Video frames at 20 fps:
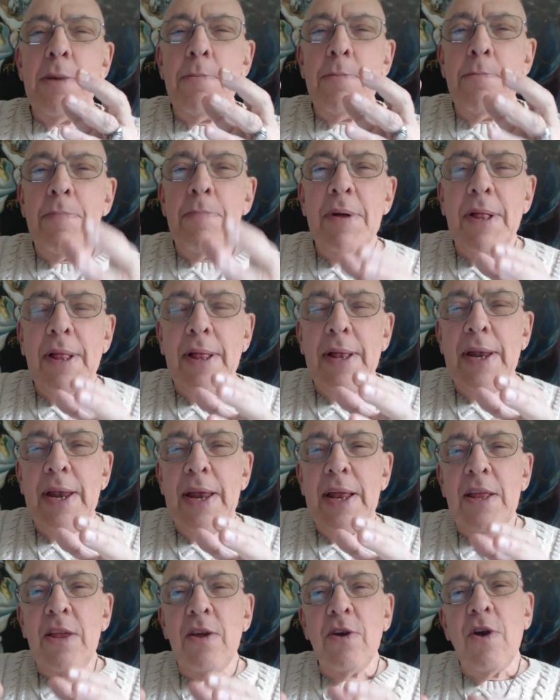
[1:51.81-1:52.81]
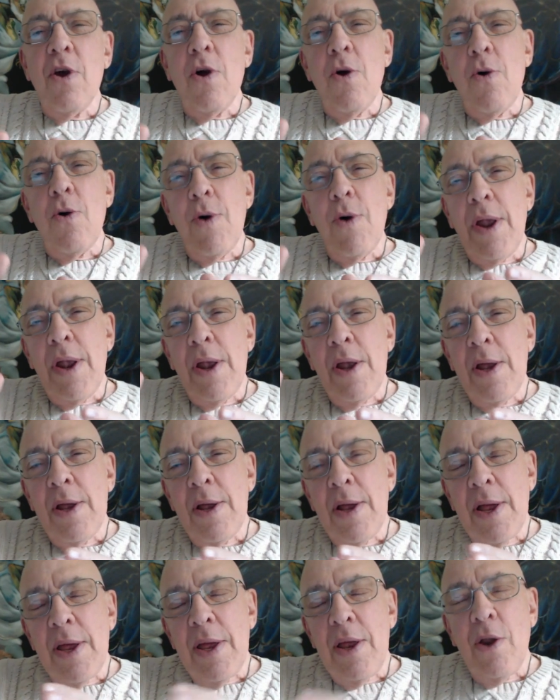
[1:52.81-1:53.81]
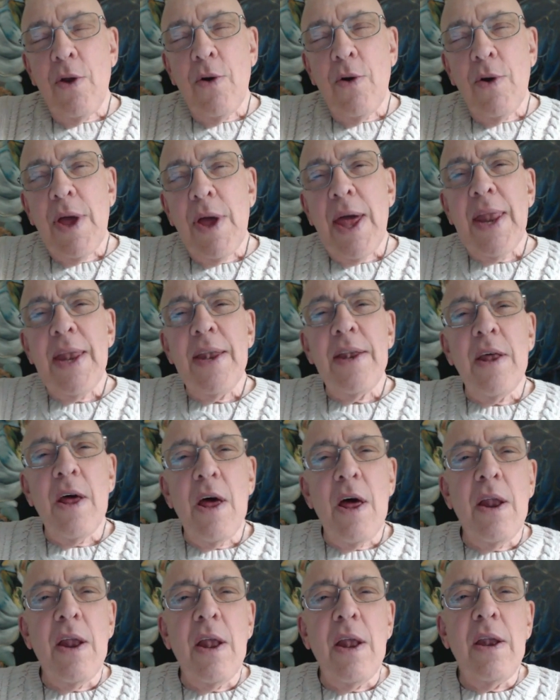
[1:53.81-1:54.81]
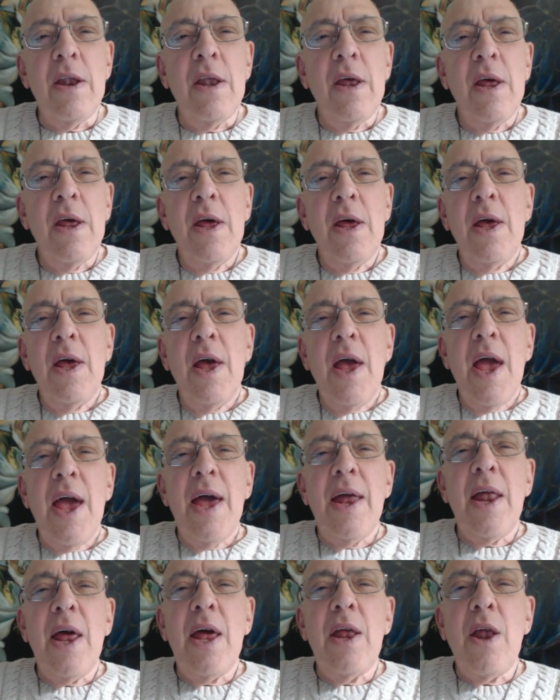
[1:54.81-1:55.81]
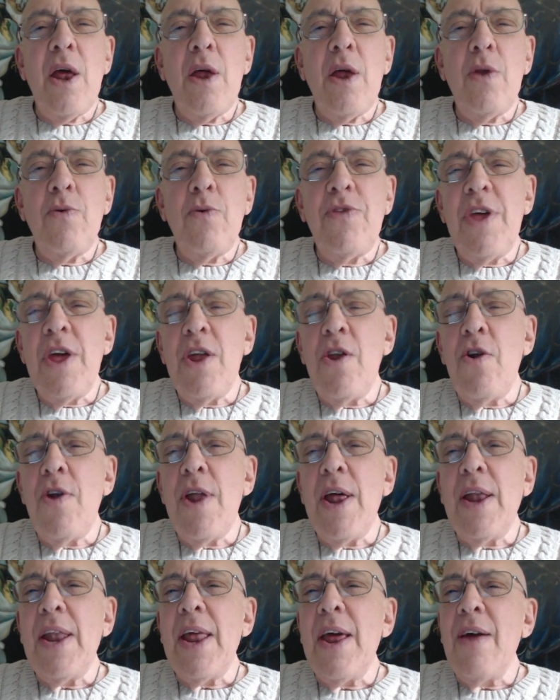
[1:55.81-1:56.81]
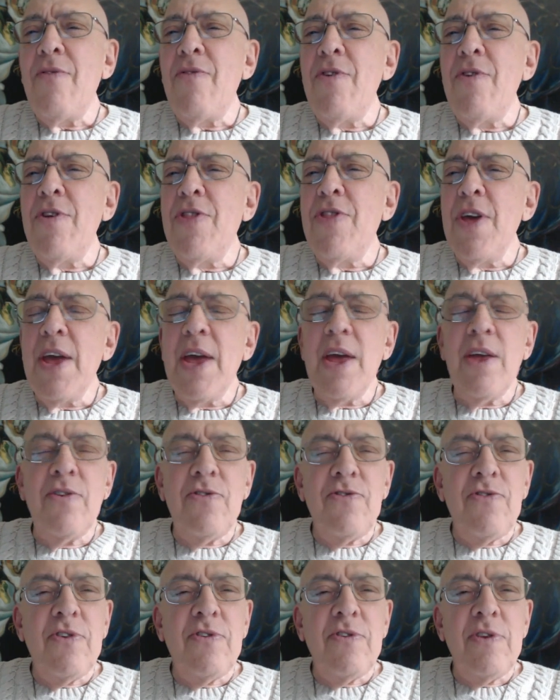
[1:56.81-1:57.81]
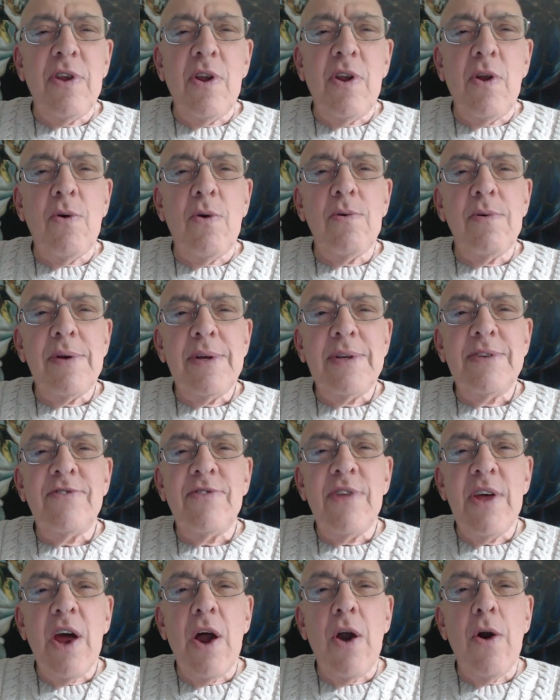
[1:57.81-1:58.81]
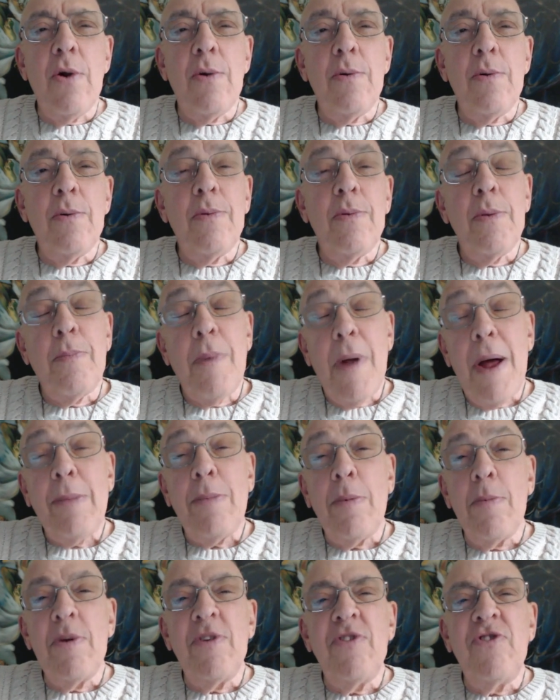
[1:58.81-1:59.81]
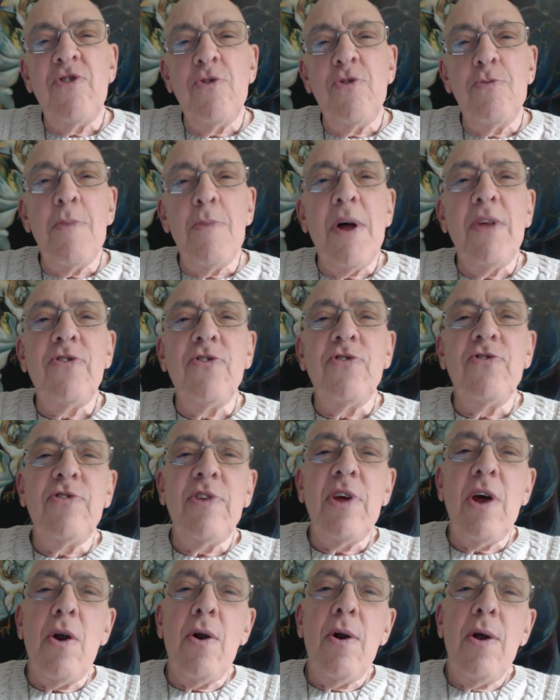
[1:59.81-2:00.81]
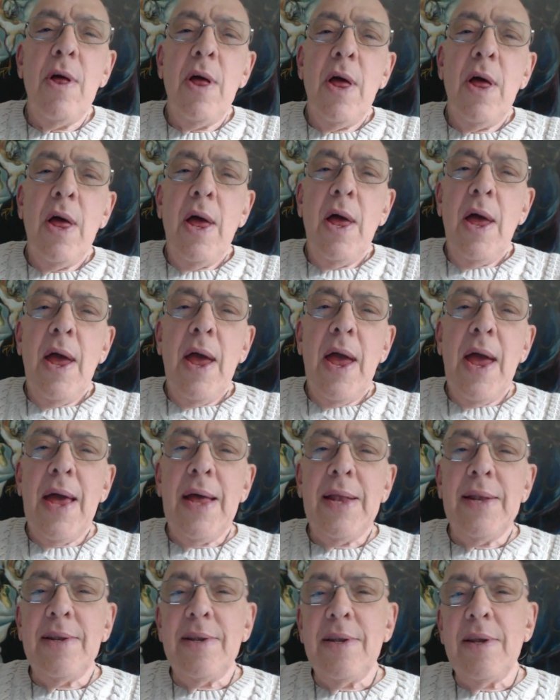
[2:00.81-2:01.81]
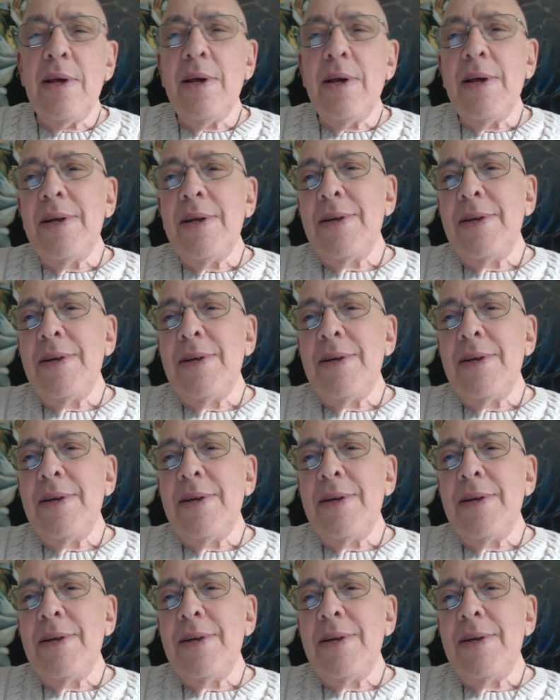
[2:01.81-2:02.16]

the ability to go and, get it done. And with the internet, everything is just, is there. The problem is too much is there. And,